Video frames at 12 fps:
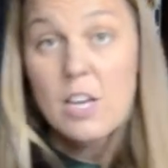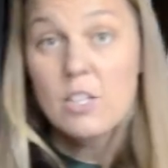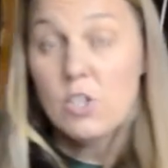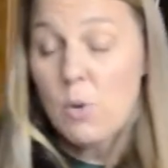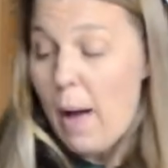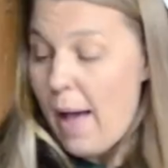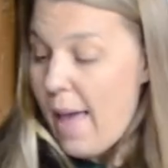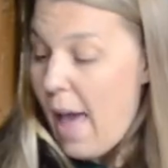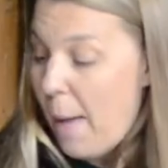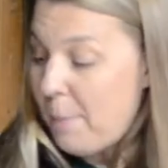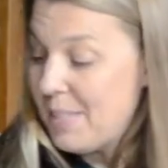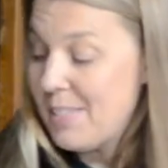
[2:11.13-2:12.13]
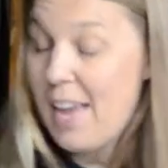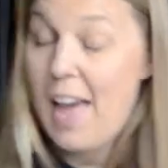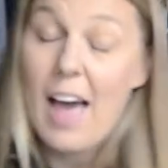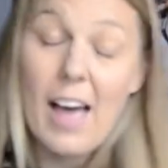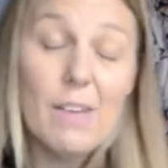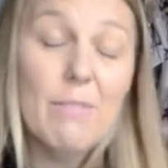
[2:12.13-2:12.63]
So I happen to
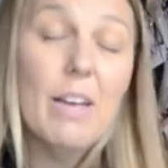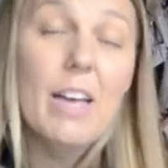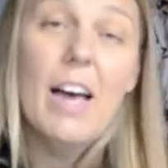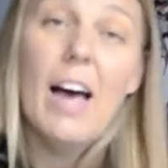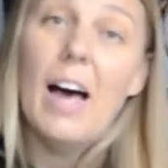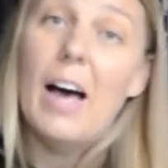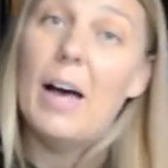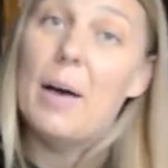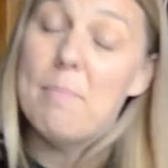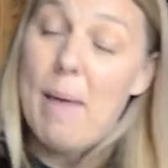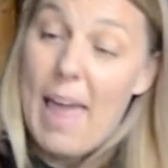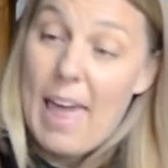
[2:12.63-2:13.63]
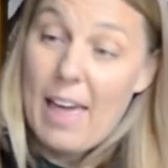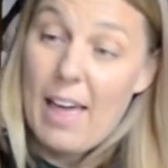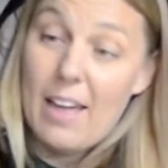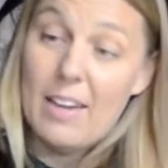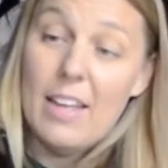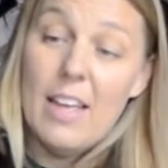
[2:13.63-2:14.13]
have a
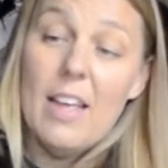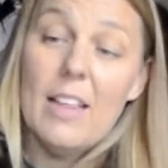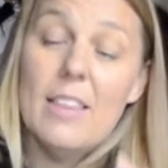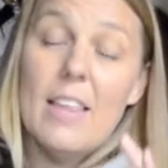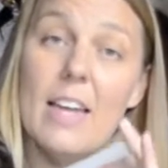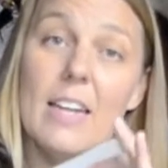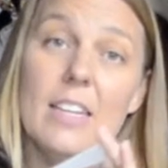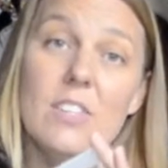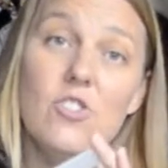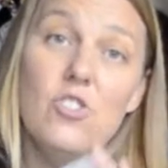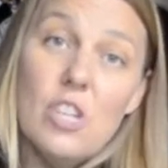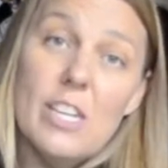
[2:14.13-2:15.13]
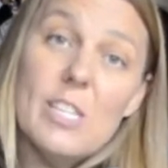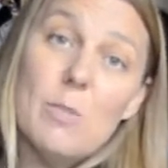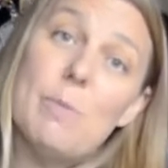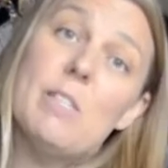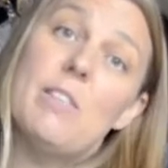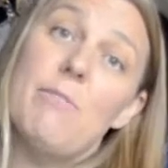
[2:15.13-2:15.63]
pan that is just
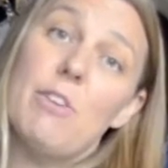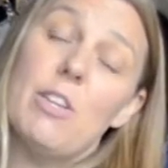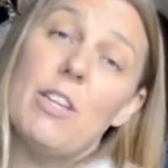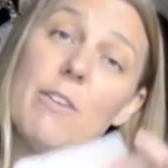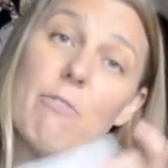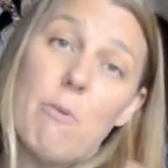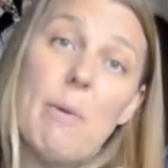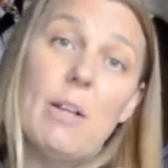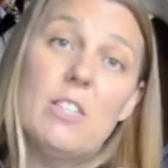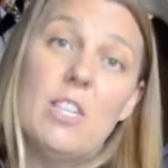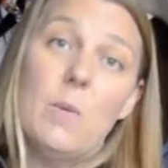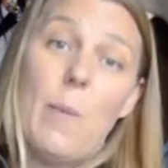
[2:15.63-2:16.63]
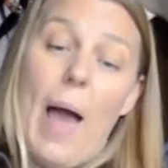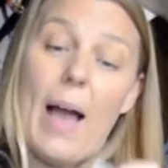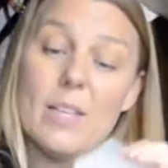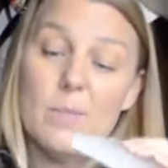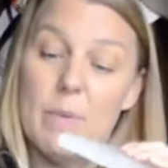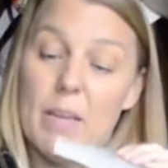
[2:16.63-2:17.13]
specifically for melting
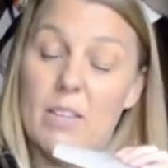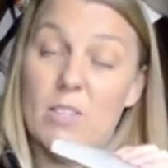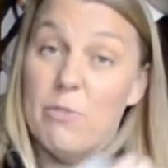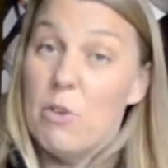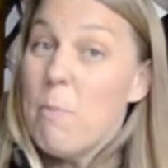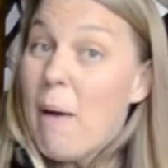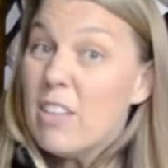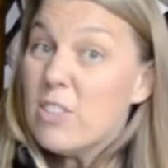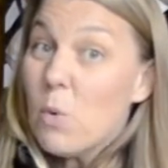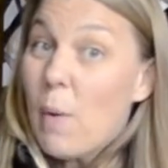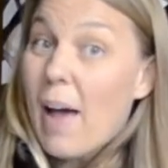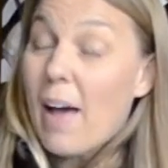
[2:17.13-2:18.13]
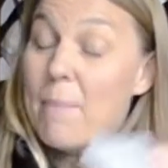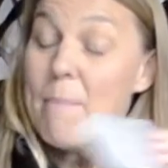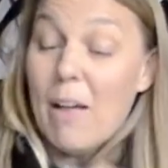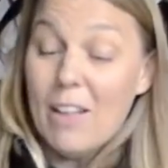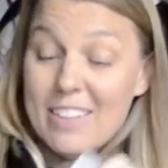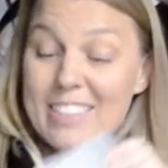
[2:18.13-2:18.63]
wax, because if you melt
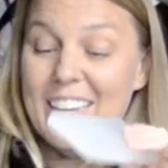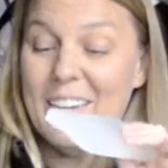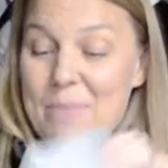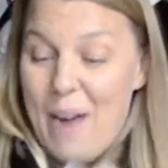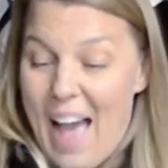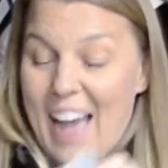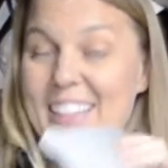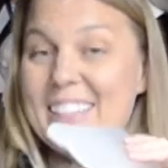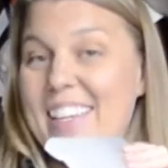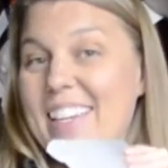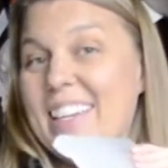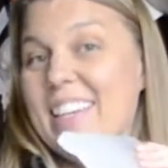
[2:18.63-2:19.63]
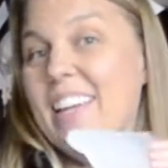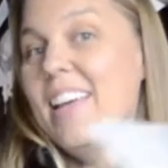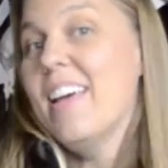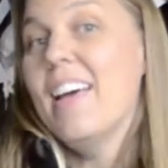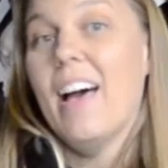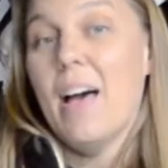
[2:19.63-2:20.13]
wax in
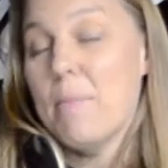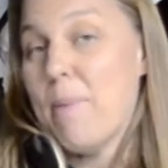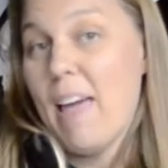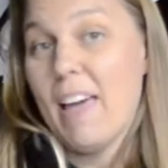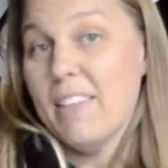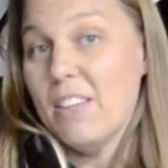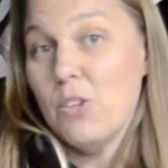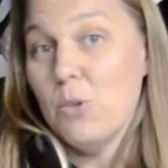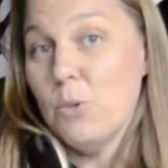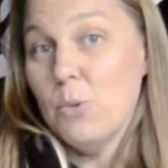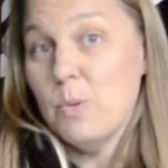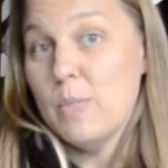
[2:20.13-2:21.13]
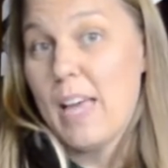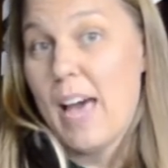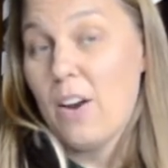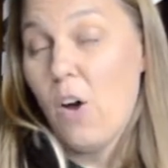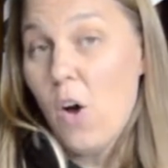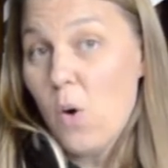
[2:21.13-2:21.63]
a pan that you use
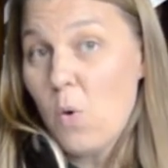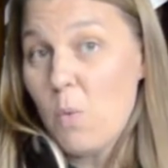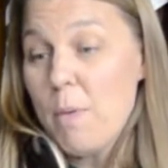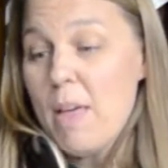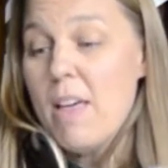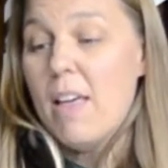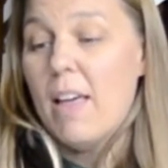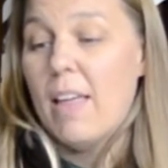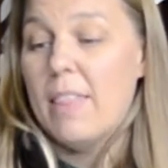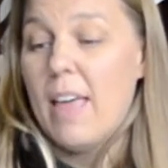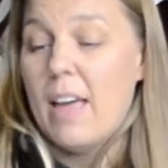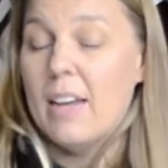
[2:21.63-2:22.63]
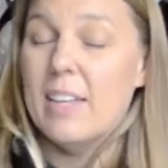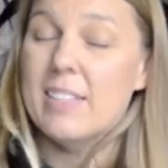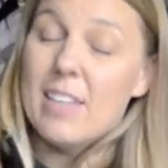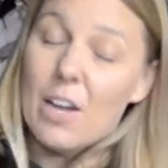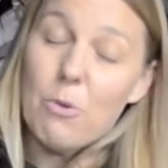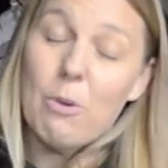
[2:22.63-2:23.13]
at home, then
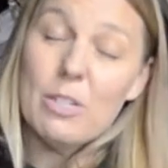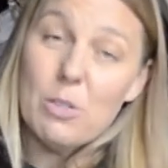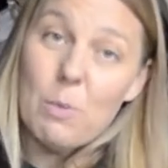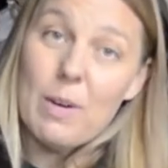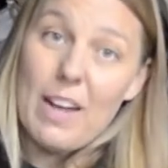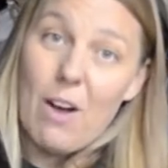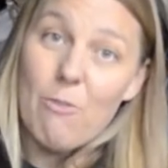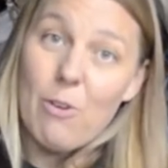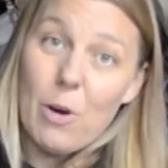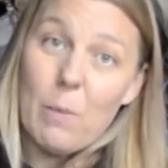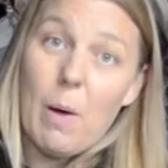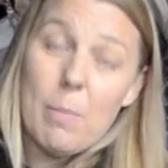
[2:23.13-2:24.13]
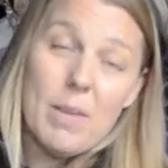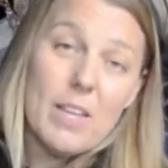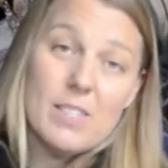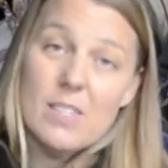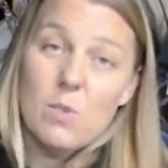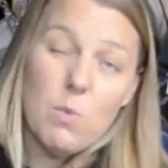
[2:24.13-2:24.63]
it's not going to work out very well
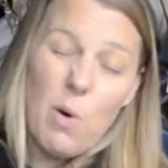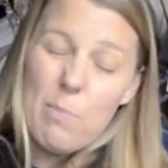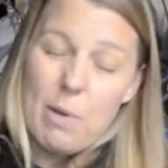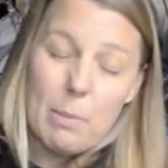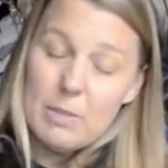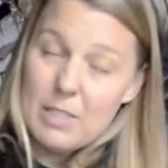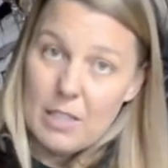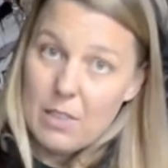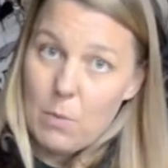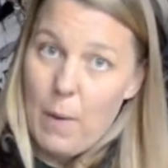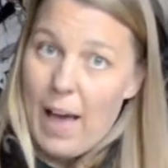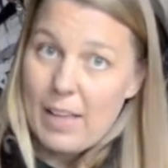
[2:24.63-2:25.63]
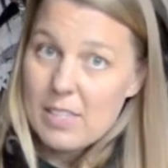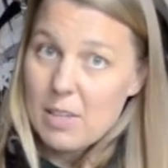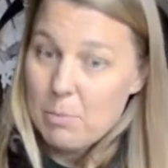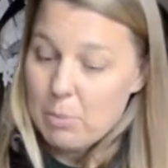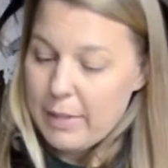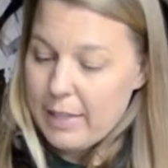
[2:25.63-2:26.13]
because you won't be able to get the wax
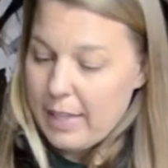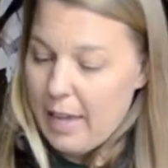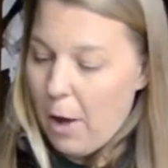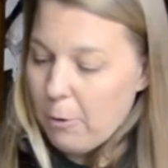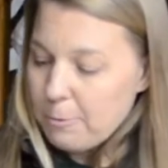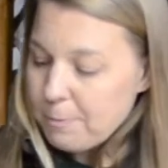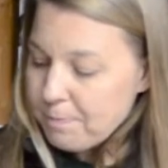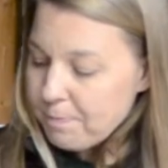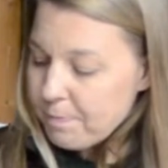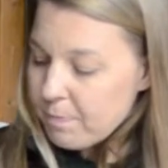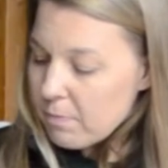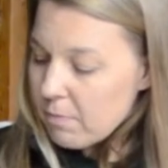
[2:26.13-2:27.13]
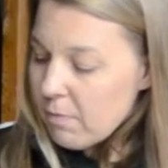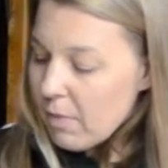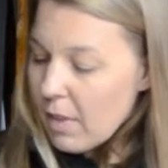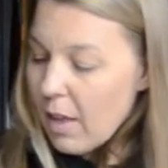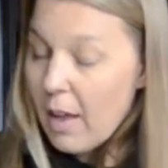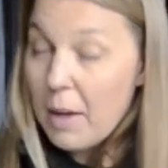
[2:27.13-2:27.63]
completely out.
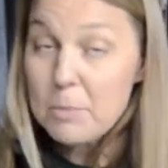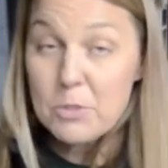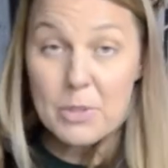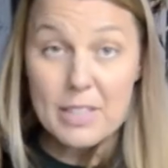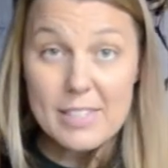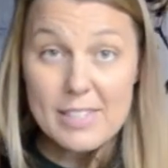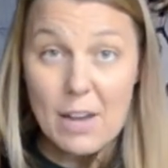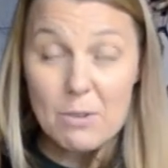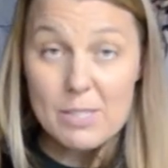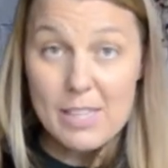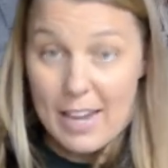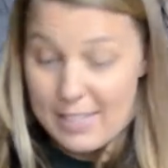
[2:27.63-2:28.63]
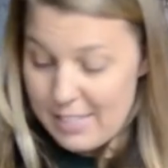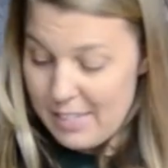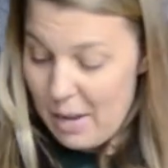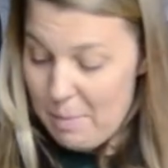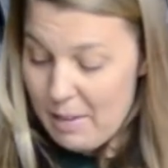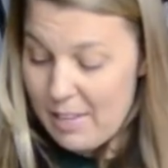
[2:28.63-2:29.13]
I'm doing this outside
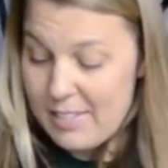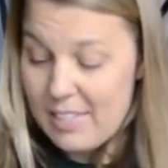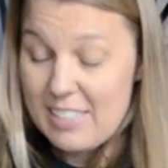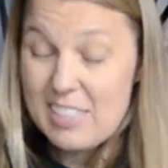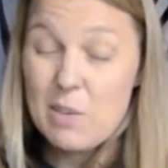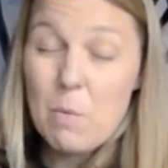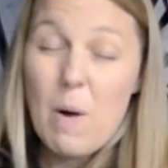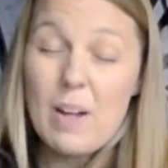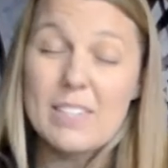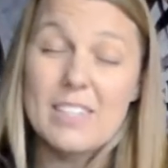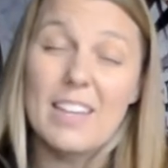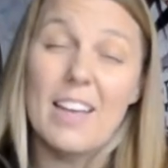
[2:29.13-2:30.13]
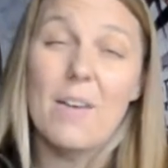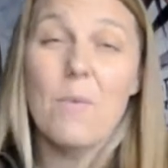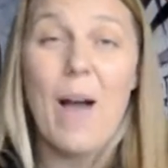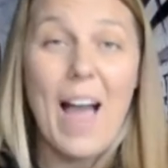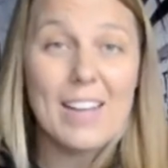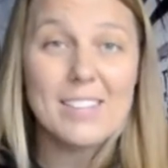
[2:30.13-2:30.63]
today because I didn't want to get
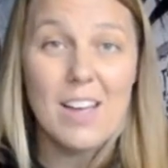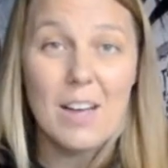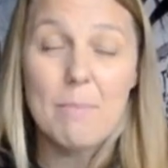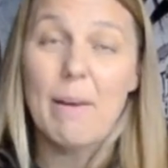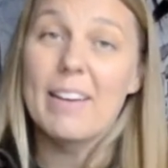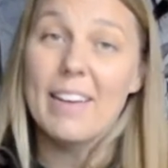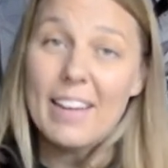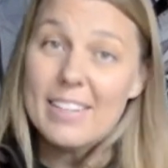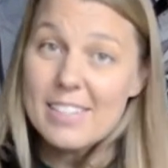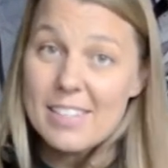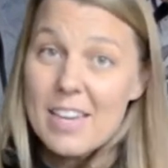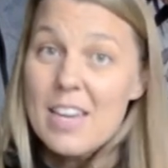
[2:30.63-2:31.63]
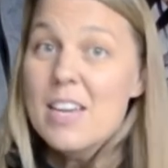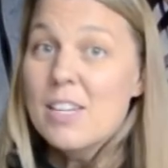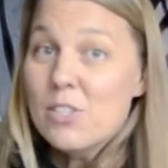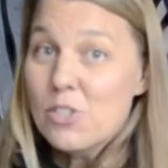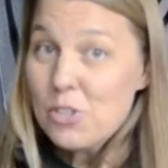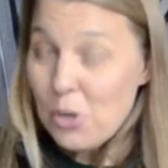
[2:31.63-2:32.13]
wax on my nice
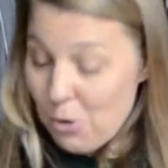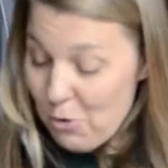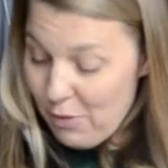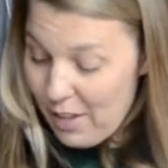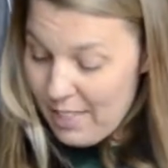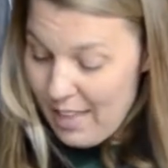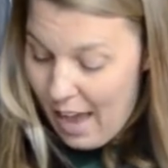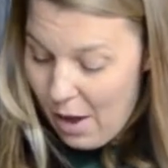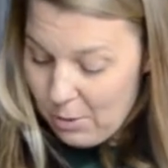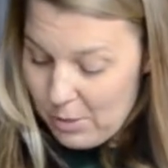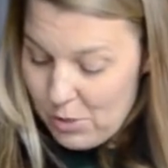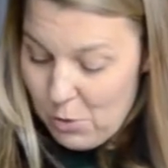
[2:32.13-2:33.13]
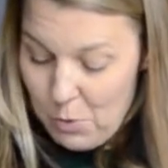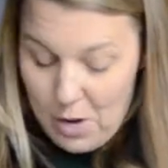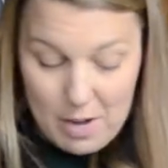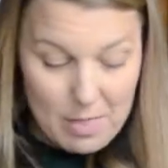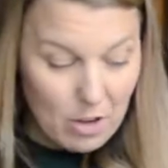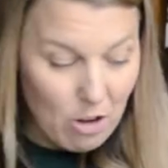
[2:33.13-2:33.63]
stove in the house, so
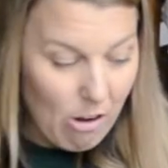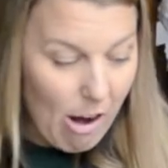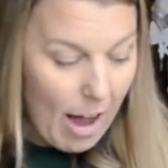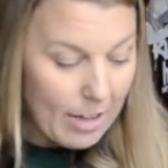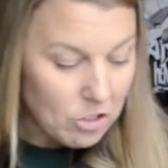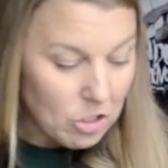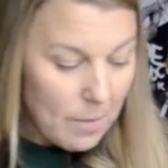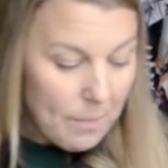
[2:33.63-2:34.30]
we're in the garage.